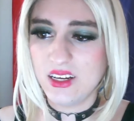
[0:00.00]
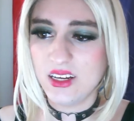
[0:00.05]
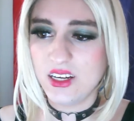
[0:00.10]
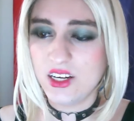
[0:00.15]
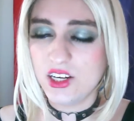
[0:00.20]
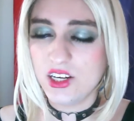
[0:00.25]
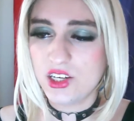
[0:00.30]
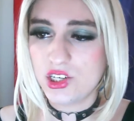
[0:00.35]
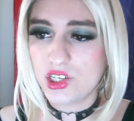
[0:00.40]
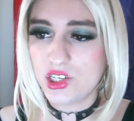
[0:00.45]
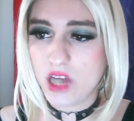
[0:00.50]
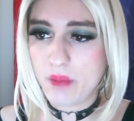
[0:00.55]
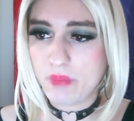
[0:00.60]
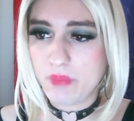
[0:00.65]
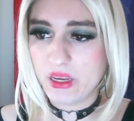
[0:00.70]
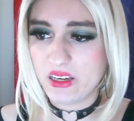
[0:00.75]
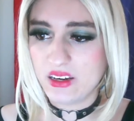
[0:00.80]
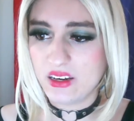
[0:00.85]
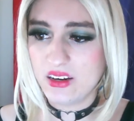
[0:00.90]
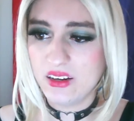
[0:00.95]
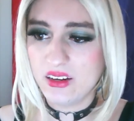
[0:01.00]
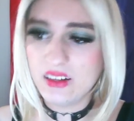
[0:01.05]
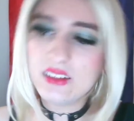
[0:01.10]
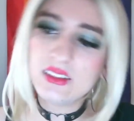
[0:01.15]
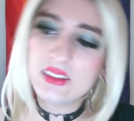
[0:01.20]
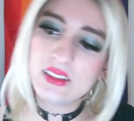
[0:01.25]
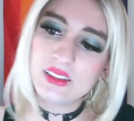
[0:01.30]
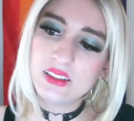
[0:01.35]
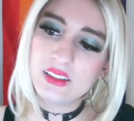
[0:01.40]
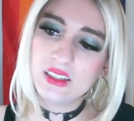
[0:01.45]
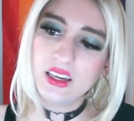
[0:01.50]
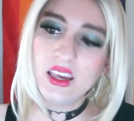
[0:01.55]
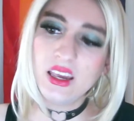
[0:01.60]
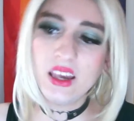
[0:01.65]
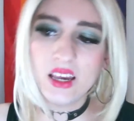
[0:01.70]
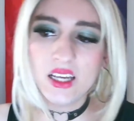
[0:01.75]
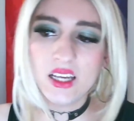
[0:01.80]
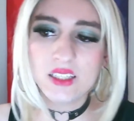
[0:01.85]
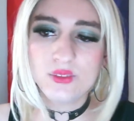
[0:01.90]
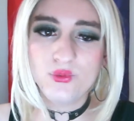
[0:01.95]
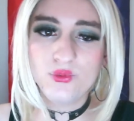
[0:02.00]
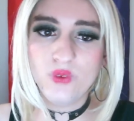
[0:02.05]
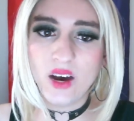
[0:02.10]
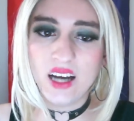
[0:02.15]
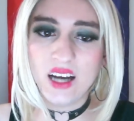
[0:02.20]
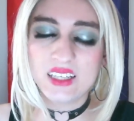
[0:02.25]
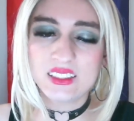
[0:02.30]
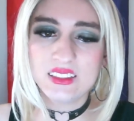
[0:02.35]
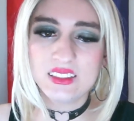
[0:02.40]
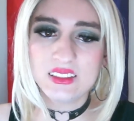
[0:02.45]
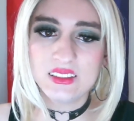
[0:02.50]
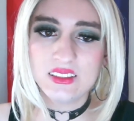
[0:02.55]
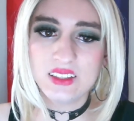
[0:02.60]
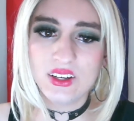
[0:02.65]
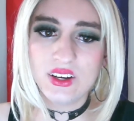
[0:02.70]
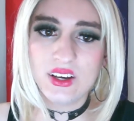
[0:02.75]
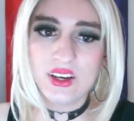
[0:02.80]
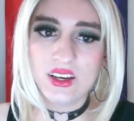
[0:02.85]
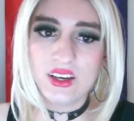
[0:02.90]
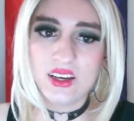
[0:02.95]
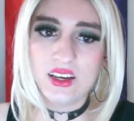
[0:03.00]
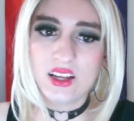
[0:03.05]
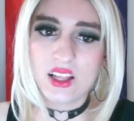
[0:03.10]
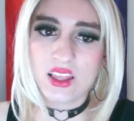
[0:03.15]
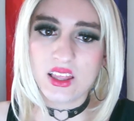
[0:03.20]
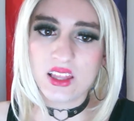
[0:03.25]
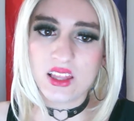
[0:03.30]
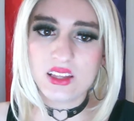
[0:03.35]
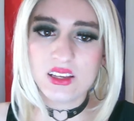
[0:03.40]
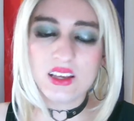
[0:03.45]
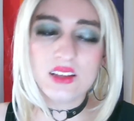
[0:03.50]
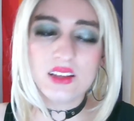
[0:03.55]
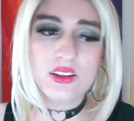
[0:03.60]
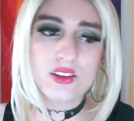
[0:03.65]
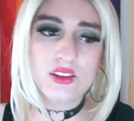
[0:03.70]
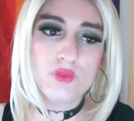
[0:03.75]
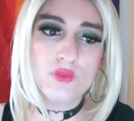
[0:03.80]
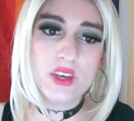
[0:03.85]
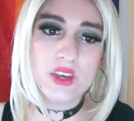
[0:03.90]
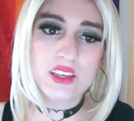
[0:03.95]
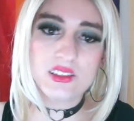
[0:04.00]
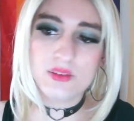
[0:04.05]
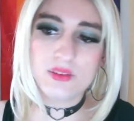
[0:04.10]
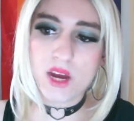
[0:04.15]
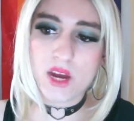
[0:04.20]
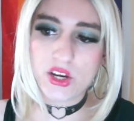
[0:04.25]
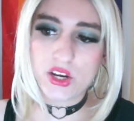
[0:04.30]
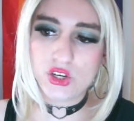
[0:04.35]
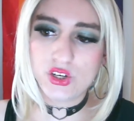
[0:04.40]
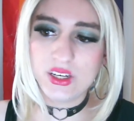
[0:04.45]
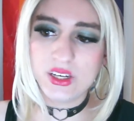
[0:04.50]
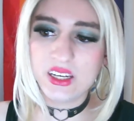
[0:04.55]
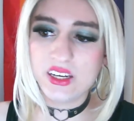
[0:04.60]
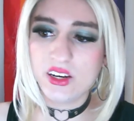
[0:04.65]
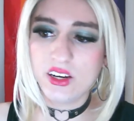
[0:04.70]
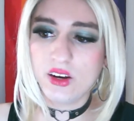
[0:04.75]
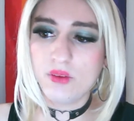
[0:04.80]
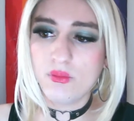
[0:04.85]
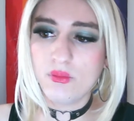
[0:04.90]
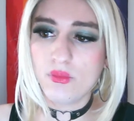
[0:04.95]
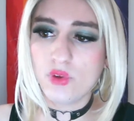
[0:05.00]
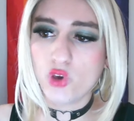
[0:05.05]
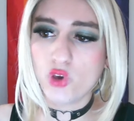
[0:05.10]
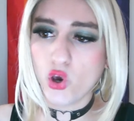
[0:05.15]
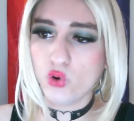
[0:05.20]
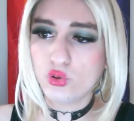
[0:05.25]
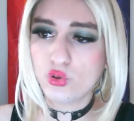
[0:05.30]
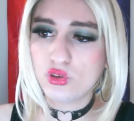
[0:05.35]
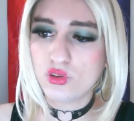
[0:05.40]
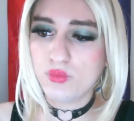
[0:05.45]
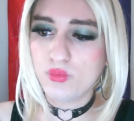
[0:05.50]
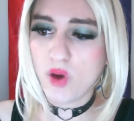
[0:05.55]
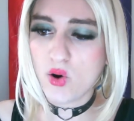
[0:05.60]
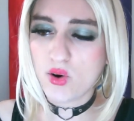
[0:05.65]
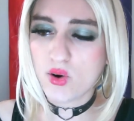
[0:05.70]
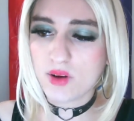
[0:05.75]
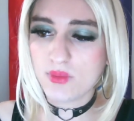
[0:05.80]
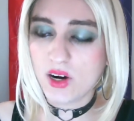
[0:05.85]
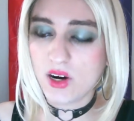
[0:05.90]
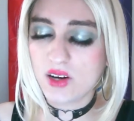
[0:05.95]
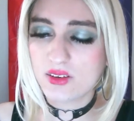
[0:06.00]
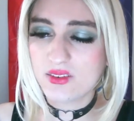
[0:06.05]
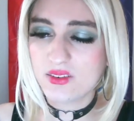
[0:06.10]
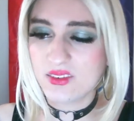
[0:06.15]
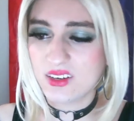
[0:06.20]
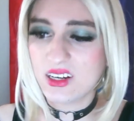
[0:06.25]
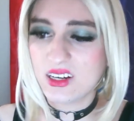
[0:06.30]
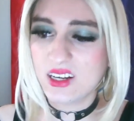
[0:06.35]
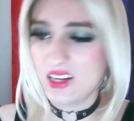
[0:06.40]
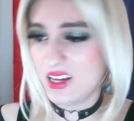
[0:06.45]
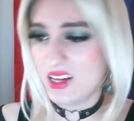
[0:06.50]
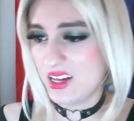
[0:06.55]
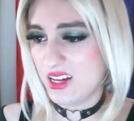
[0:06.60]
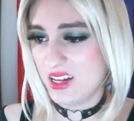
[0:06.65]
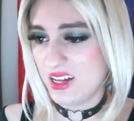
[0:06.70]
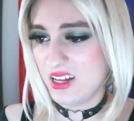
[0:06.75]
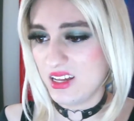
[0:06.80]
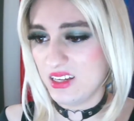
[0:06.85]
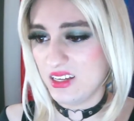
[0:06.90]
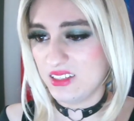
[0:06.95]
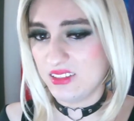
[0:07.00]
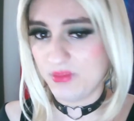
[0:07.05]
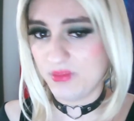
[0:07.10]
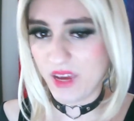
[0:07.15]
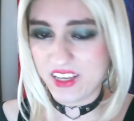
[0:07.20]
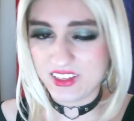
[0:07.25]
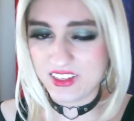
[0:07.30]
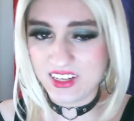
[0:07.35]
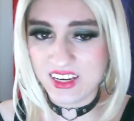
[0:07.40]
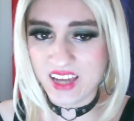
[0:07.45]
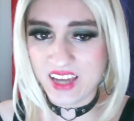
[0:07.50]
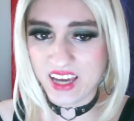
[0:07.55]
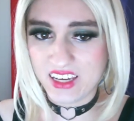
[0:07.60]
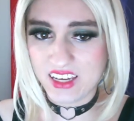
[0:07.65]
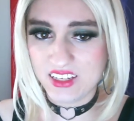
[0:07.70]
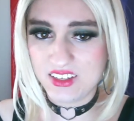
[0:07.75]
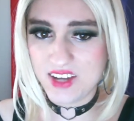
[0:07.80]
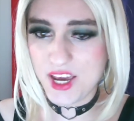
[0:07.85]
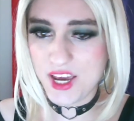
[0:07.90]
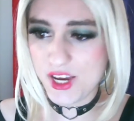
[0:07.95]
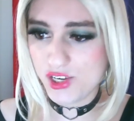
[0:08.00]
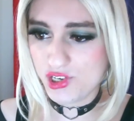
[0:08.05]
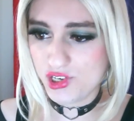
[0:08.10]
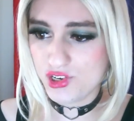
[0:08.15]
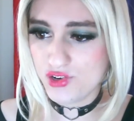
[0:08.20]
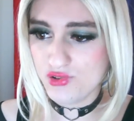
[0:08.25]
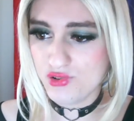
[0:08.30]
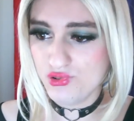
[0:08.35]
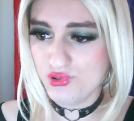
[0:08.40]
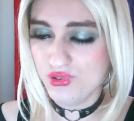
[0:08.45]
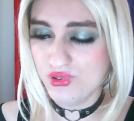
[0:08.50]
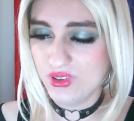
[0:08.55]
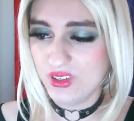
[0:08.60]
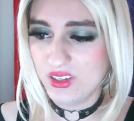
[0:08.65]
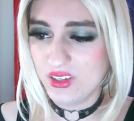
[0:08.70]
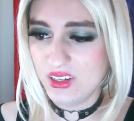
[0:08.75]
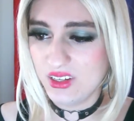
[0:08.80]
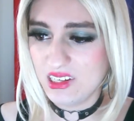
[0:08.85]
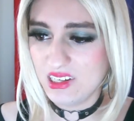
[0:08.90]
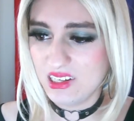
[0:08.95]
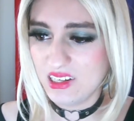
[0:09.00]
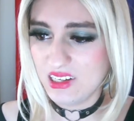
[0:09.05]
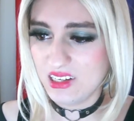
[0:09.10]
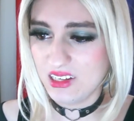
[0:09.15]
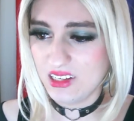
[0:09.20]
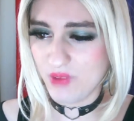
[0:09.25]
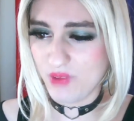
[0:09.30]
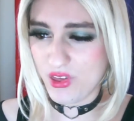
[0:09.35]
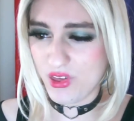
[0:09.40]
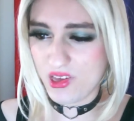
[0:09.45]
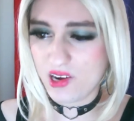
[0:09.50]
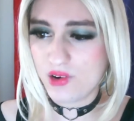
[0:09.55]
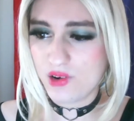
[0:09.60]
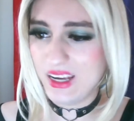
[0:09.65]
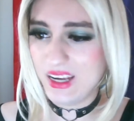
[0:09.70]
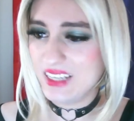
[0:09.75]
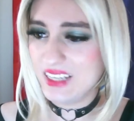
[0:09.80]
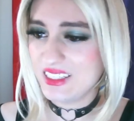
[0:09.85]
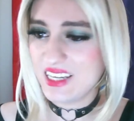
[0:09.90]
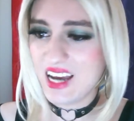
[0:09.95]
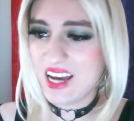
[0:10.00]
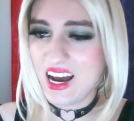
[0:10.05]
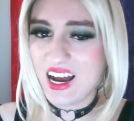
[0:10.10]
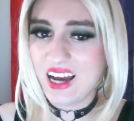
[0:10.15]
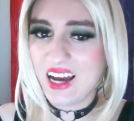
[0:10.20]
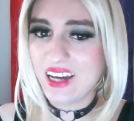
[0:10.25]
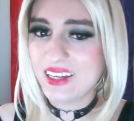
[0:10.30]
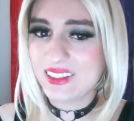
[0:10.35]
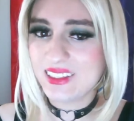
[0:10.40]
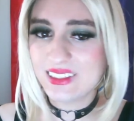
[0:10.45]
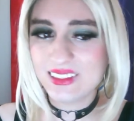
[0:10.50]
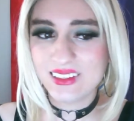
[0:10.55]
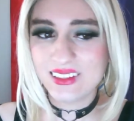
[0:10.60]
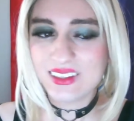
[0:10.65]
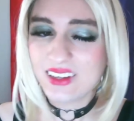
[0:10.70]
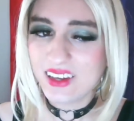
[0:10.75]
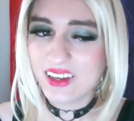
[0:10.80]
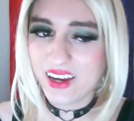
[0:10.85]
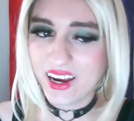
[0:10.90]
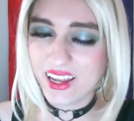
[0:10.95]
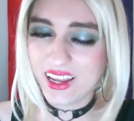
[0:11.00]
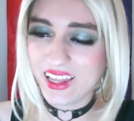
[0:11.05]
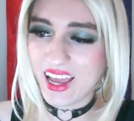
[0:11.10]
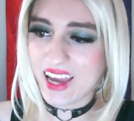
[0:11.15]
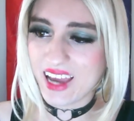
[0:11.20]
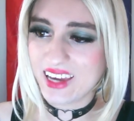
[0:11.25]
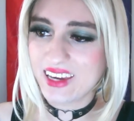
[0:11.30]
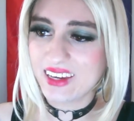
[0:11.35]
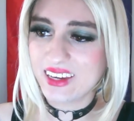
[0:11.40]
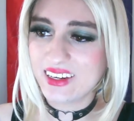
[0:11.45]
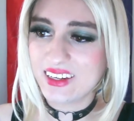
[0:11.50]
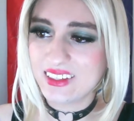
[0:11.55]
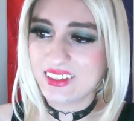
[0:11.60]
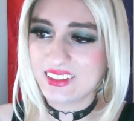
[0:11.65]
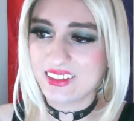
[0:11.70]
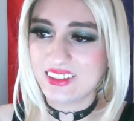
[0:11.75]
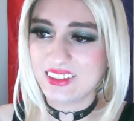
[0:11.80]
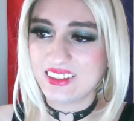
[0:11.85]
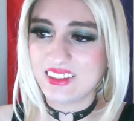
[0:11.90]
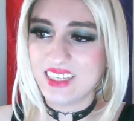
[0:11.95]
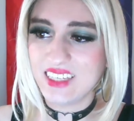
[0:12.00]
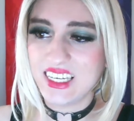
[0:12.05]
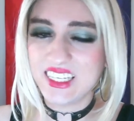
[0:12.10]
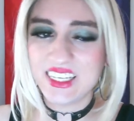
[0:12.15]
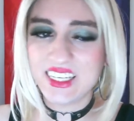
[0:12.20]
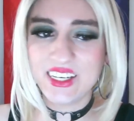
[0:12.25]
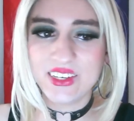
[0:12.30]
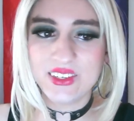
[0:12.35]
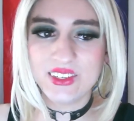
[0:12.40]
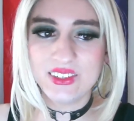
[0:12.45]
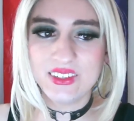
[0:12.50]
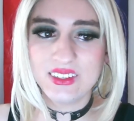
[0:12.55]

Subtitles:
Shuppet is fun. It is a much needed ghost Pokemon. It's basically like a tissue with crazy eyes. I like it, it's a C tier.